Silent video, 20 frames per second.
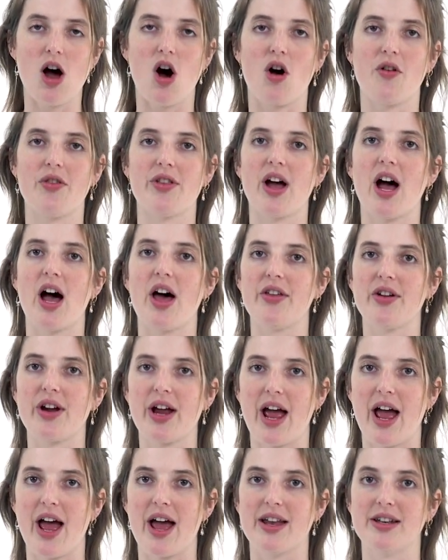On the other
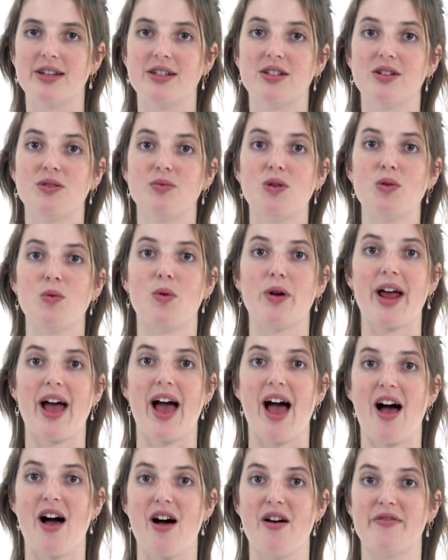hand, we want to
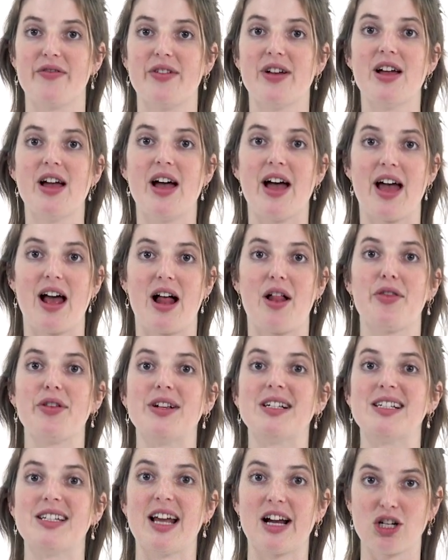have a healthy
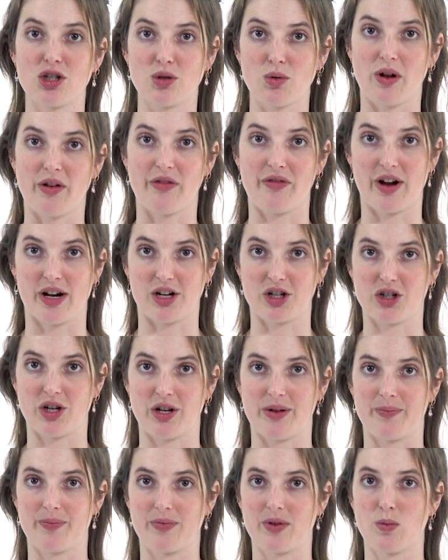sexual
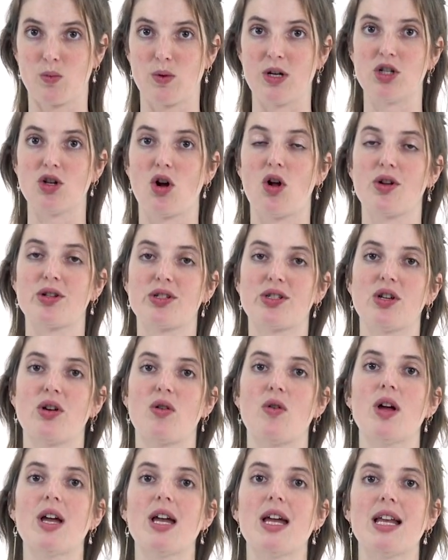function, which
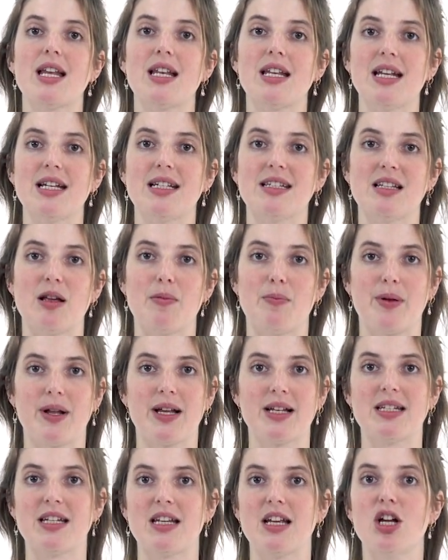also needs the
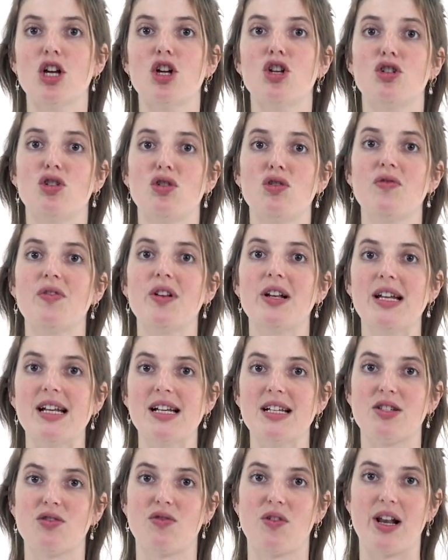ability to
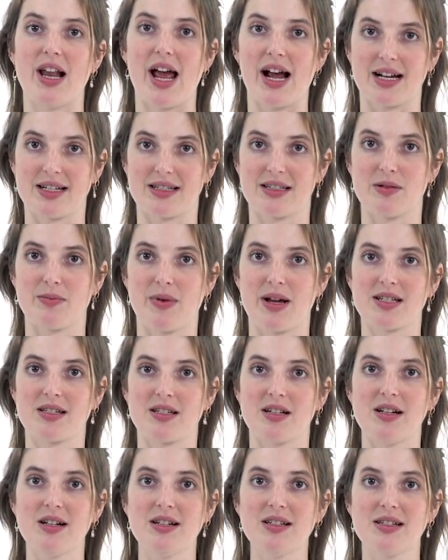release, relax the
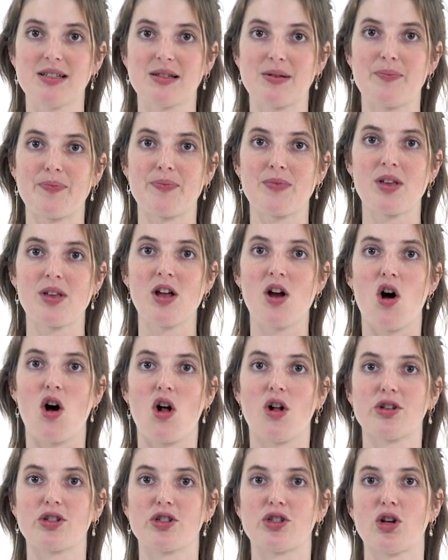muscles.
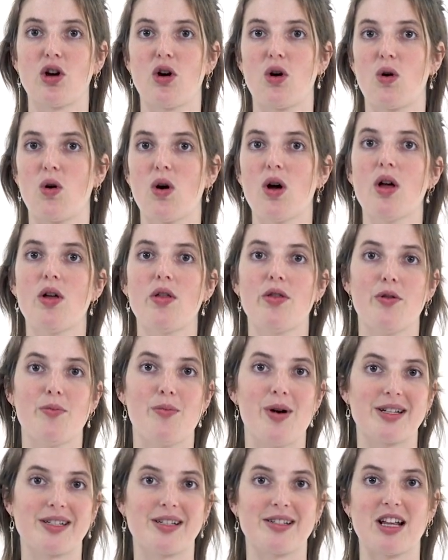Also, the
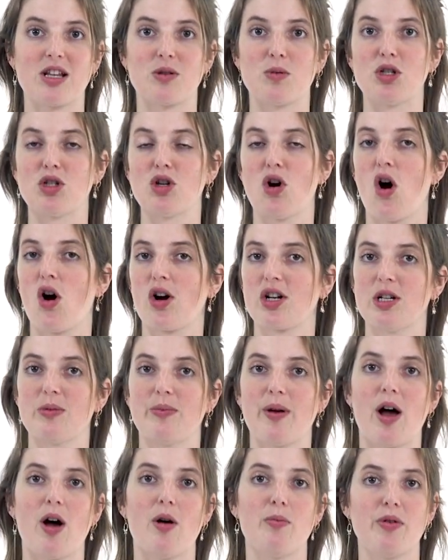muscles, as we talked
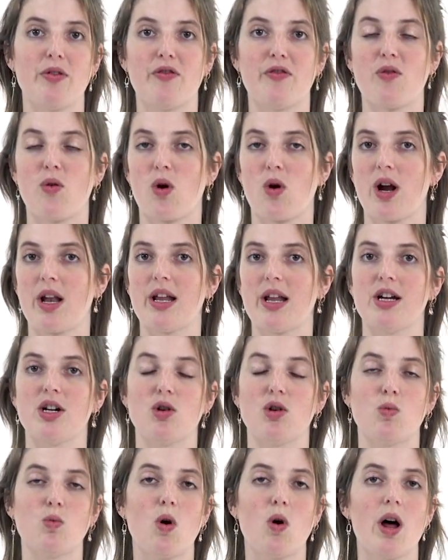about before,
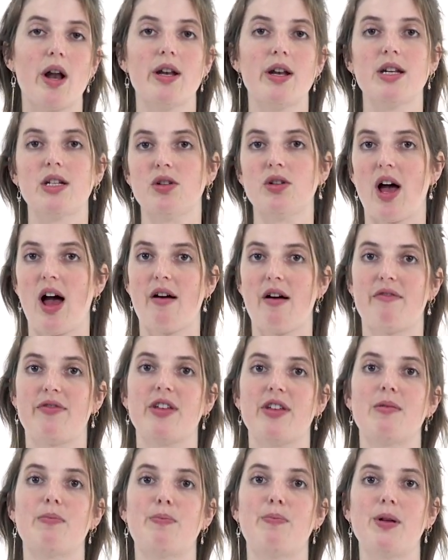layer one, need to have
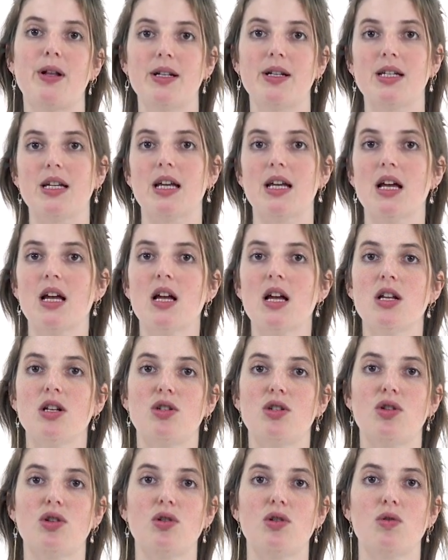the ability
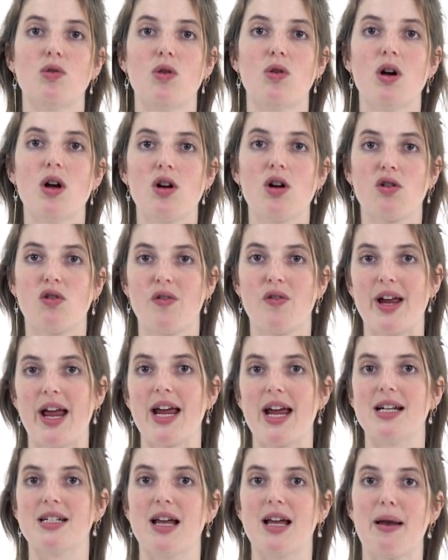to
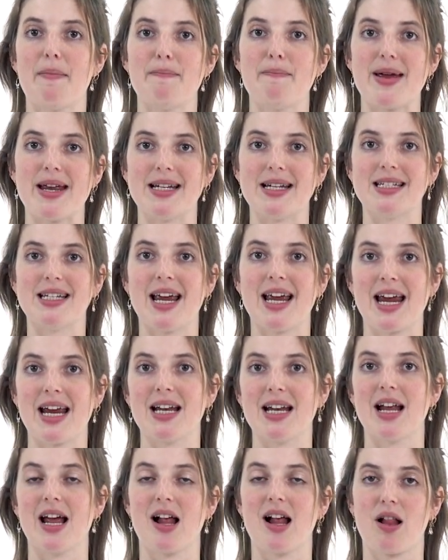create and
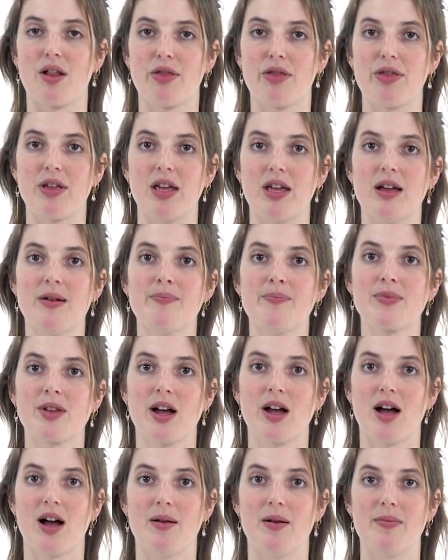maintain a healthy
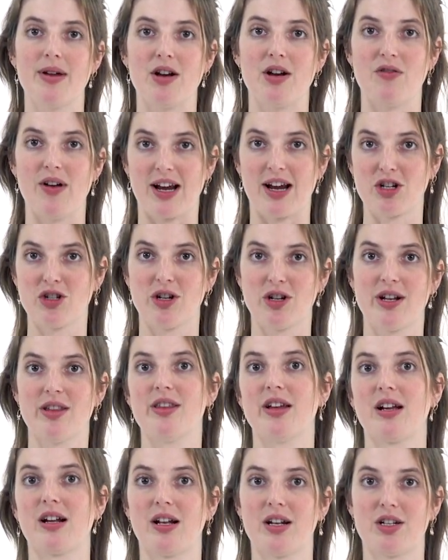um, erection in
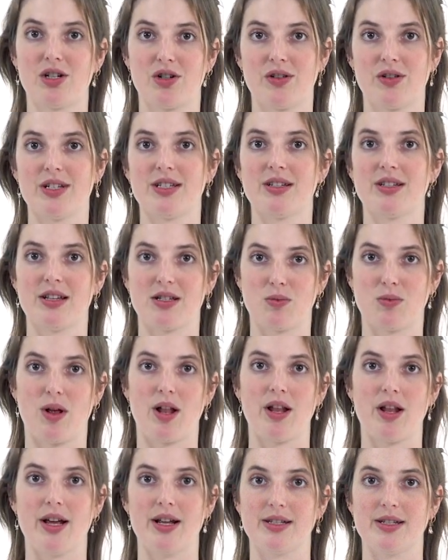the clitoris as
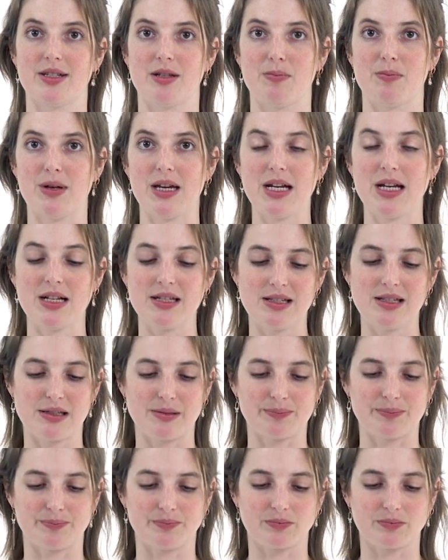well as the penis.